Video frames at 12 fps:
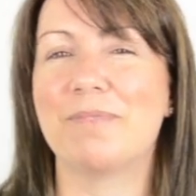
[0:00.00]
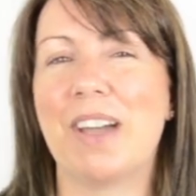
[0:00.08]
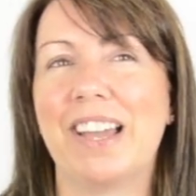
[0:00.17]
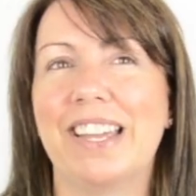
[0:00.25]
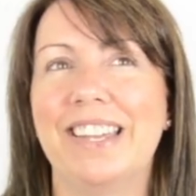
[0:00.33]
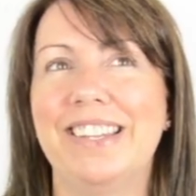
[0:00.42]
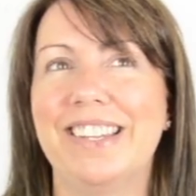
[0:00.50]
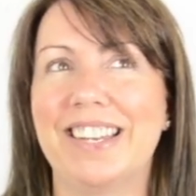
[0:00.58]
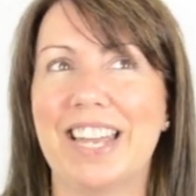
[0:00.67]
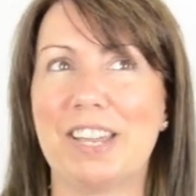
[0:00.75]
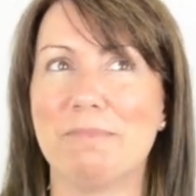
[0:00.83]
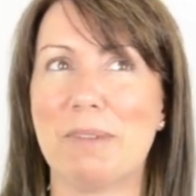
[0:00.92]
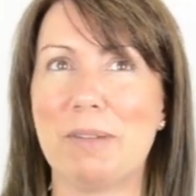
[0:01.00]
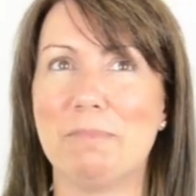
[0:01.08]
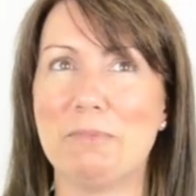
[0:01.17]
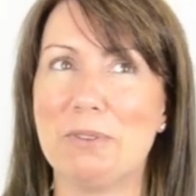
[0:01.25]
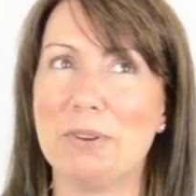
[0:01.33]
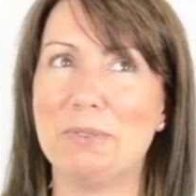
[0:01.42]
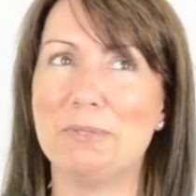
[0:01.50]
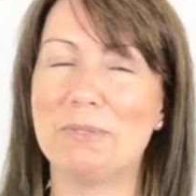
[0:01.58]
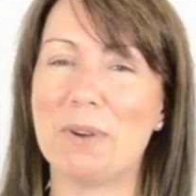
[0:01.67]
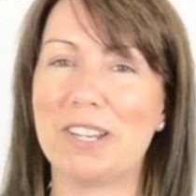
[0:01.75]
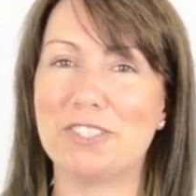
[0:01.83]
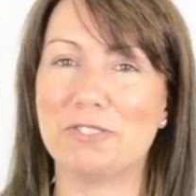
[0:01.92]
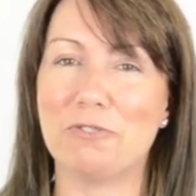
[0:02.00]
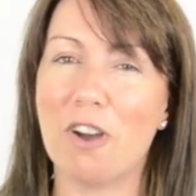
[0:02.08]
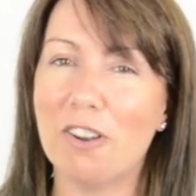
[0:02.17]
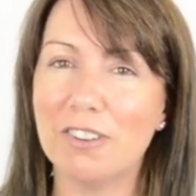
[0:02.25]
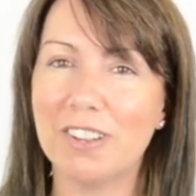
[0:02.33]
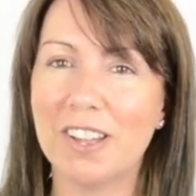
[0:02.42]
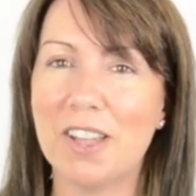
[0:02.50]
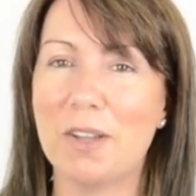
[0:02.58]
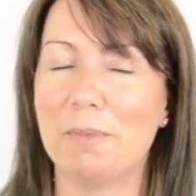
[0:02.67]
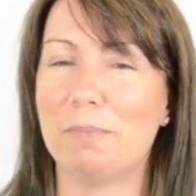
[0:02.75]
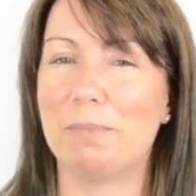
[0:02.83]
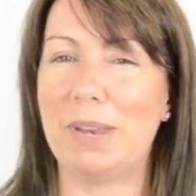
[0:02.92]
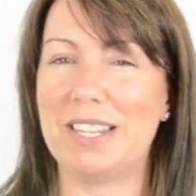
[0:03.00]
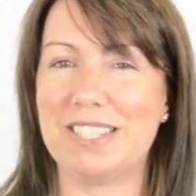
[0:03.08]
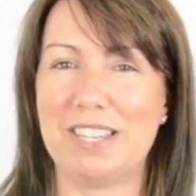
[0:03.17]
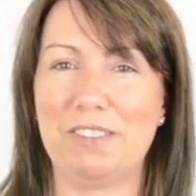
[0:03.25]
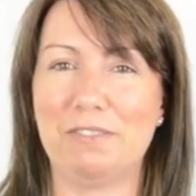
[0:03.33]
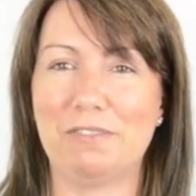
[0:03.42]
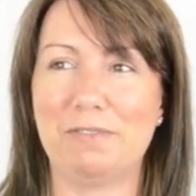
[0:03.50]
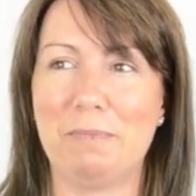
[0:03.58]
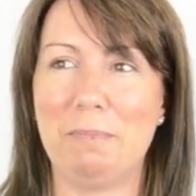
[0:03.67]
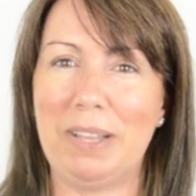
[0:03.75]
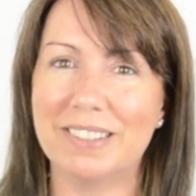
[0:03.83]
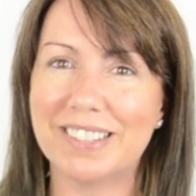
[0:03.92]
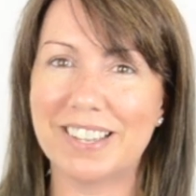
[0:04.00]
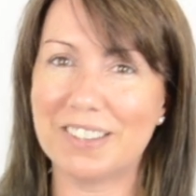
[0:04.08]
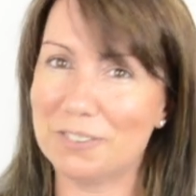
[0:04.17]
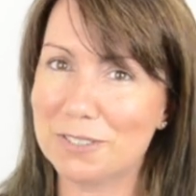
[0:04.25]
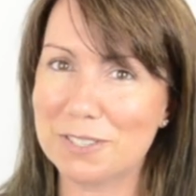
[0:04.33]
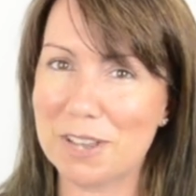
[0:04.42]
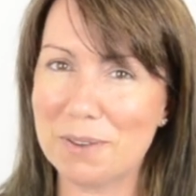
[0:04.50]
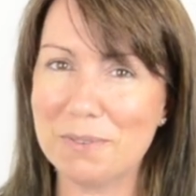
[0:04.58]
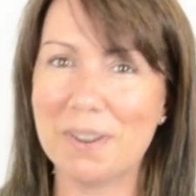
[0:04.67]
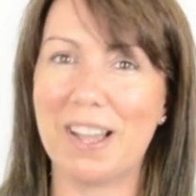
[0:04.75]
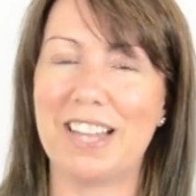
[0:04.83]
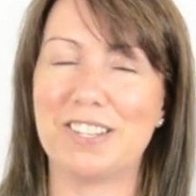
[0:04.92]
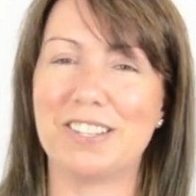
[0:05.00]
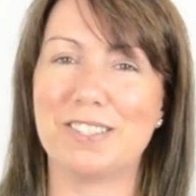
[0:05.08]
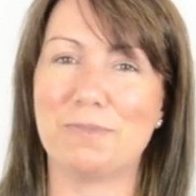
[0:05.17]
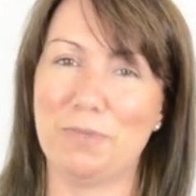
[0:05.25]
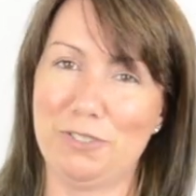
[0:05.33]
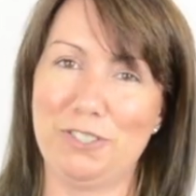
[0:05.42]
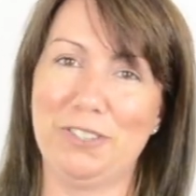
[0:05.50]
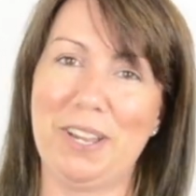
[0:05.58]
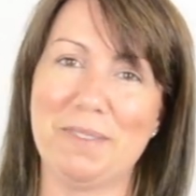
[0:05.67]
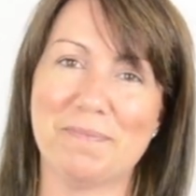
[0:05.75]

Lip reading: I like my brew quite strong, plenty of milk also, and 1 sugar.